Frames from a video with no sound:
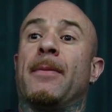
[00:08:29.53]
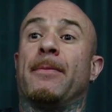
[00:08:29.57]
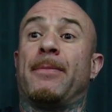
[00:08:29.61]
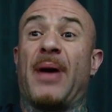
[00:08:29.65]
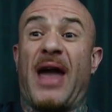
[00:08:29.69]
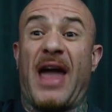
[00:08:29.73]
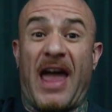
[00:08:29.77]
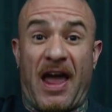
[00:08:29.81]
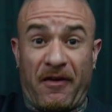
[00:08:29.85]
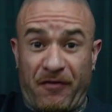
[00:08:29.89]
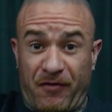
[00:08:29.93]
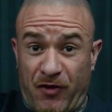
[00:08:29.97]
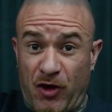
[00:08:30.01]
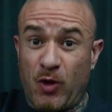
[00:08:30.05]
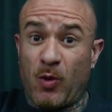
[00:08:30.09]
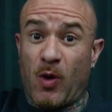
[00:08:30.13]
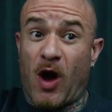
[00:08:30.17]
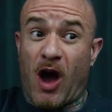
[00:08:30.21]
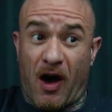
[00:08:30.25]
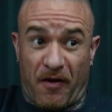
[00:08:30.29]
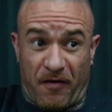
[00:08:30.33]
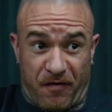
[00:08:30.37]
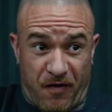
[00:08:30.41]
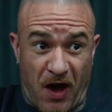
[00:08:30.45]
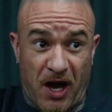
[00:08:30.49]
But if you
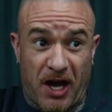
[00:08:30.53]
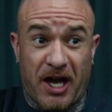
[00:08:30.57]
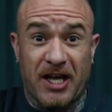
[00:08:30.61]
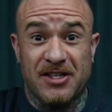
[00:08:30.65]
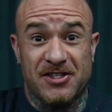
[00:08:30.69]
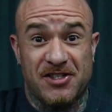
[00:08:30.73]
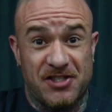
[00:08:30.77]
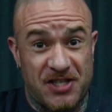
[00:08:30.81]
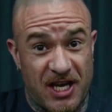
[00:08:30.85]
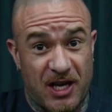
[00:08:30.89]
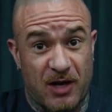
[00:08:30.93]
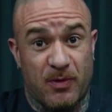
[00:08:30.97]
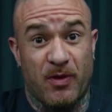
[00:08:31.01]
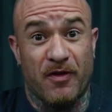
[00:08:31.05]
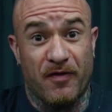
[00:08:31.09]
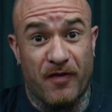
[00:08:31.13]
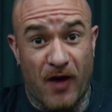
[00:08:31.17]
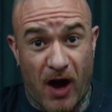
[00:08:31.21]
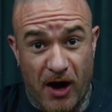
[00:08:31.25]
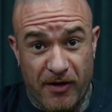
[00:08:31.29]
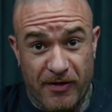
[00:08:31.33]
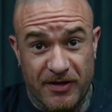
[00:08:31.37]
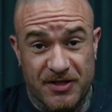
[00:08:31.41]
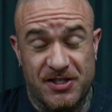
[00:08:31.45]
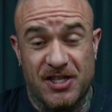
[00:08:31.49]
are fucking sick with
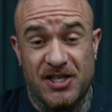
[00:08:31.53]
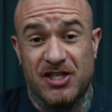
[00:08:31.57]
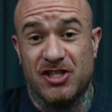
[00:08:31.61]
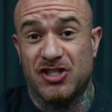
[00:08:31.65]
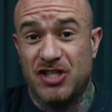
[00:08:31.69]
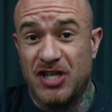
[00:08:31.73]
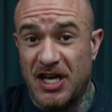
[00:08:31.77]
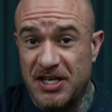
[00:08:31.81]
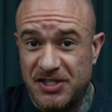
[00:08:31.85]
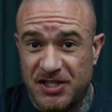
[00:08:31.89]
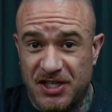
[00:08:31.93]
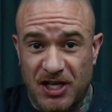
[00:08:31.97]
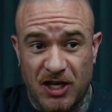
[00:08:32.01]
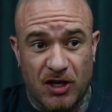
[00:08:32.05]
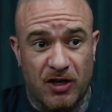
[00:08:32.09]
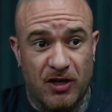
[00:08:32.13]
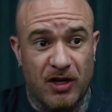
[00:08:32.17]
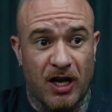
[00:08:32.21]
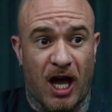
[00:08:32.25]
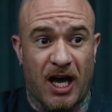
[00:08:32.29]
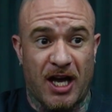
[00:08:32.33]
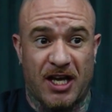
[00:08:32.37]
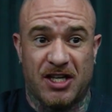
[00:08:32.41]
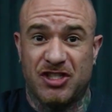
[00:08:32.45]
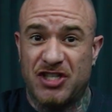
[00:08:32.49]
viruses, chest
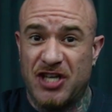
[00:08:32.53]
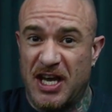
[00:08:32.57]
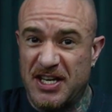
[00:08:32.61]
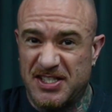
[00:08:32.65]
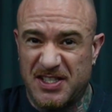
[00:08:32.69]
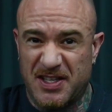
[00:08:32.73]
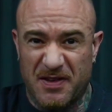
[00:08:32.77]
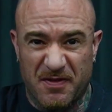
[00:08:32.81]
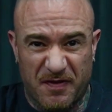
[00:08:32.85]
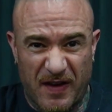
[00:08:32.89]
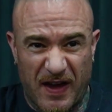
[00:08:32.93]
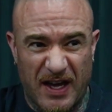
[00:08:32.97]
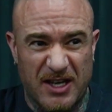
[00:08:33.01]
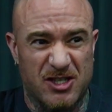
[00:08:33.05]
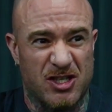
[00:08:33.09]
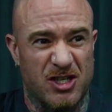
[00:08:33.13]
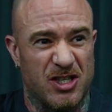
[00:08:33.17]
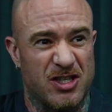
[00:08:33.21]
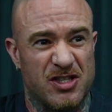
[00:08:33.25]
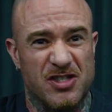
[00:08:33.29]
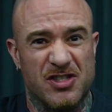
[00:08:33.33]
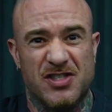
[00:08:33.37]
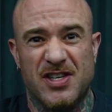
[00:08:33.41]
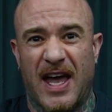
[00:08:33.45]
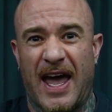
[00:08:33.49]

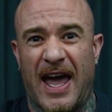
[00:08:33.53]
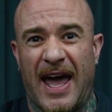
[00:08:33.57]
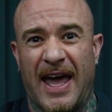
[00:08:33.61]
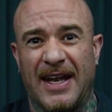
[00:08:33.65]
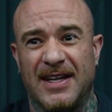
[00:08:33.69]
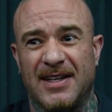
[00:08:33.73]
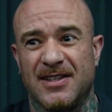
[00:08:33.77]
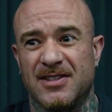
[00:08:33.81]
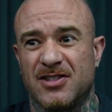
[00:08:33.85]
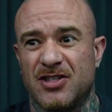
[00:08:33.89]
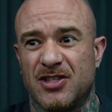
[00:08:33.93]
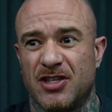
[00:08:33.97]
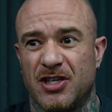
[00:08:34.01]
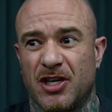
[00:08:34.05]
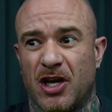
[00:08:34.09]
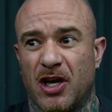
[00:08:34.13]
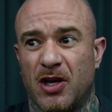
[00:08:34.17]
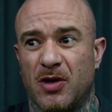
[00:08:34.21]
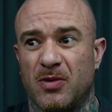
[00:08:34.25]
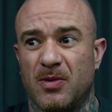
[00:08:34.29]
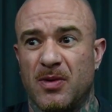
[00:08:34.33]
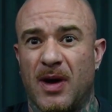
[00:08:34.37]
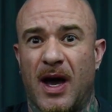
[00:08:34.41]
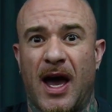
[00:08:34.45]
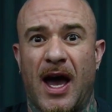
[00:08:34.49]
infections, and
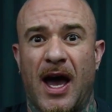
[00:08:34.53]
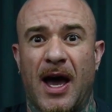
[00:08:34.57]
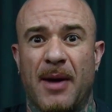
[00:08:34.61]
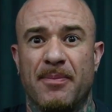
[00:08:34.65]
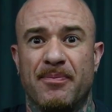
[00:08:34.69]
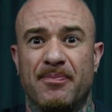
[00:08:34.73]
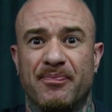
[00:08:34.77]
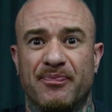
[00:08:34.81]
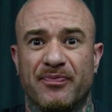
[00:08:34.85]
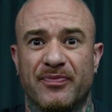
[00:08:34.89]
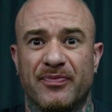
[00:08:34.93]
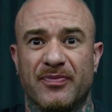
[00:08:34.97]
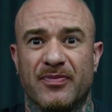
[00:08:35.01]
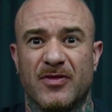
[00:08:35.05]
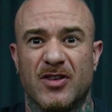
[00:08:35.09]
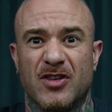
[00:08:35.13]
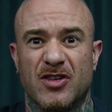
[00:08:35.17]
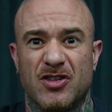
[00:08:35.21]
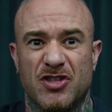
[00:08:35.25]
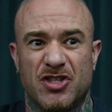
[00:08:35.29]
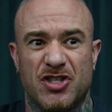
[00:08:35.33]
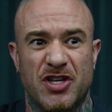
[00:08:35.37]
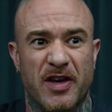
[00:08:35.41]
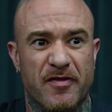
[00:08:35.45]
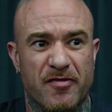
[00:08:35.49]

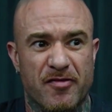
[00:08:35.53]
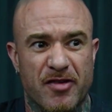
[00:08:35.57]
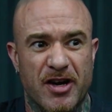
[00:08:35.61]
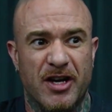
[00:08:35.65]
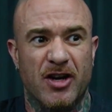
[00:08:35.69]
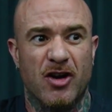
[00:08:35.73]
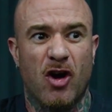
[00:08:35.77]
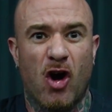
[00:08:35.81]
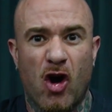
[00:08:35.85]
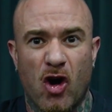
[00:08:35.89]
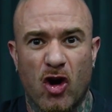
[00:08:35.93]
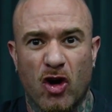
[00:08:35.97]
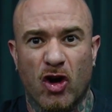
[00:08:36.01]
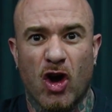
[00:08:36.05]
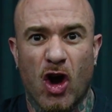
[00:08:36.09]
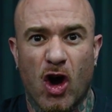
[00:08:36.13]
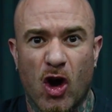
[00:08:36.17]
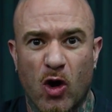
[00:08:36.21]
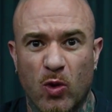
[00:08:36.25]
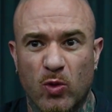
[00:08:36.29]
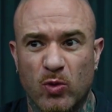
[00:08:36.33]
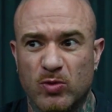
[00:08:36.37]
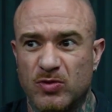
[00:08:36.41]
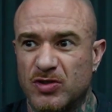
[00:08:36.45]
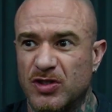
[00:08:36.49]
shivering, hot and
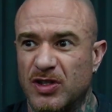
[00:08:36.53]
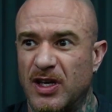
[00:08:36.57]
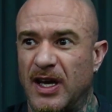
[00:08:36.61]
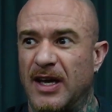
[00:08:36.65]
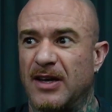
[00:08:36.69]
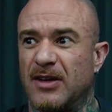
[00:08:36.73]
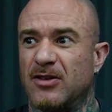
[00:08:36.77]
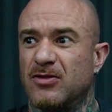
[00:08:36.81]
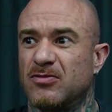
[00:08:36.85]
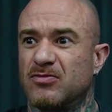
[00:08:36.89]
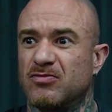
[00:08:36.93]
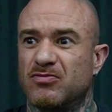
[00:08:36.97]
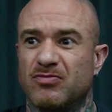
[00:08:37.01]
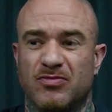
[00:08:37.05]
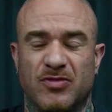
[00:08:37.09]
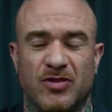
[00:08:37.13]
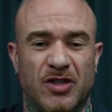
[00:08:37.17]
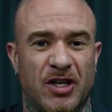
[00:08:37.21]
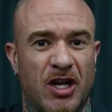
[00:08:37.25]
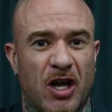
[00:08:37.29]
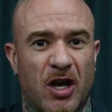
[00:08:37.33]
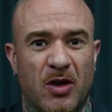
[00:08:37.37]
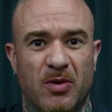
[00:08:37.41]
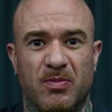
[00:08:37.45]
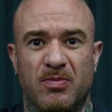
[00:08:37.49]
cold,
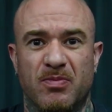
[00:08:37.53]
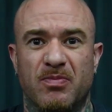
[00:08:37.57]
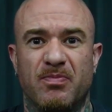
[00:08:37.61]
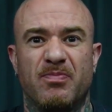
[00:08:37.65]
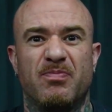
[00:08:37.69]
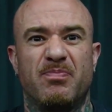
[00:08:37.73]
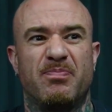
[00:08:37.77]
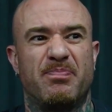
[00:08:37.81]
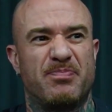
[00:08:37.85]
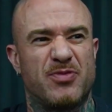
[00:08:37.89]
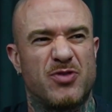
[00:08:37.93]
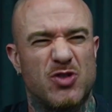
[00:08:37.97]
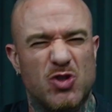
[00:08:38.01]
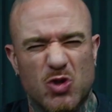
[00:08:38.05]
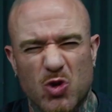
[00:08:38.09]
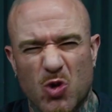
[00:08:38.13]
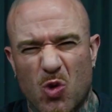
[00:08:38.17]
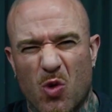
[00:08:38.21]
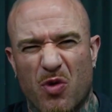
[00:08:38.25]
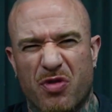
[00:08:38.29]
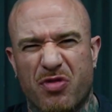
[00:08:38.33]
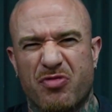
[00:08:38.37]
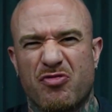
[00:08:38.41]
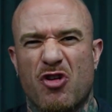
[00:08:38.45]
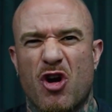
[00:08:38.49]

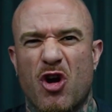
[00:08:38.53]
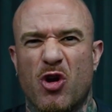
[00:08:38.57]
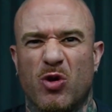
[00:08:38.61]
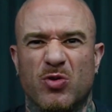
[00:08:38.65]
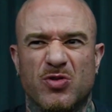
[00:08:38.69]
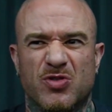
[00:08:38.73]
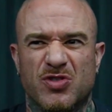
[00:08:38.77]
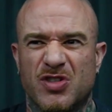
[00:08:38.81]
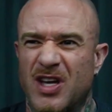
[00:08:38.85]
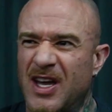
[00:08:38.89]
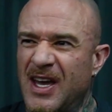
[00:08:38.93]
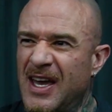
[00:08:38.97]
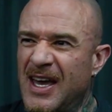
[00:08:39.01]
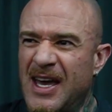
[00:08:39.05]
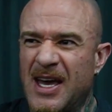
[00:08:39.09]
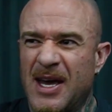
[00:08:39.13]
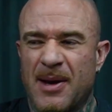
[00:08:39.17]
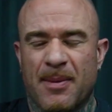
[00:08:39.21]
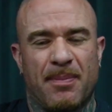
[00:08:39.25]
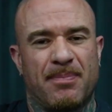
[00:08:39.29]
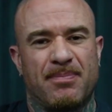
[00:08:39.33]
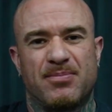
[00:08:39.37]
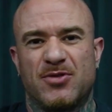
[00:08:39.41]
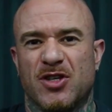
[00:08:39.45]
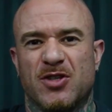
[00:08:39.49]
sore throats,
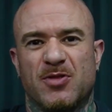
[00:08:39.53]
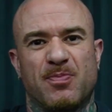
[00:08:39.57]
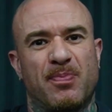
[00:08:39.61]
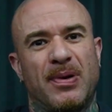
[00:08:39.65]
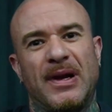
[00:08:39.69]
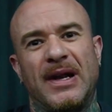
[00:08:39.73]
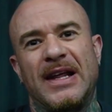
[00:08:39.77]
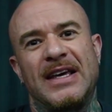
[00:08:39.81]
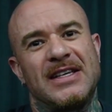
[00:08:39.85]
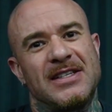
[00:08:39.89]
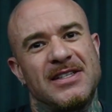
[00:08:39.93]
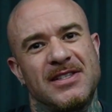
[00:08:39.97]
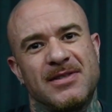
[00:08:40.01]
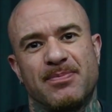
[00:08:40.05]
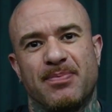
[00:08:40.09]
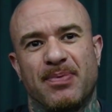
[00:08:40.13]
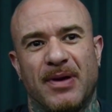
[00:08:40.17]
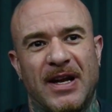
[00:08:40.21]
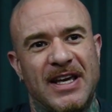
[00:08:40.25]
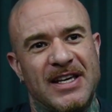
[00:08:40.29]
just please